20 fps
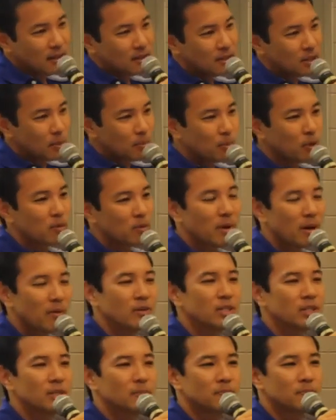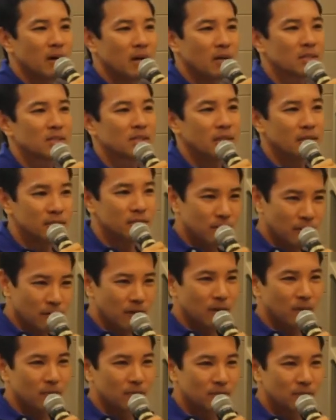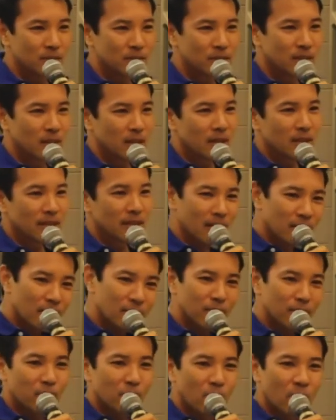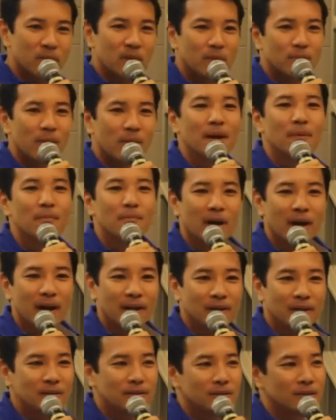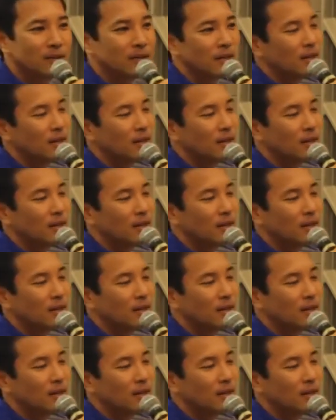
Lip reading: to put my response in terms that conformed in my mind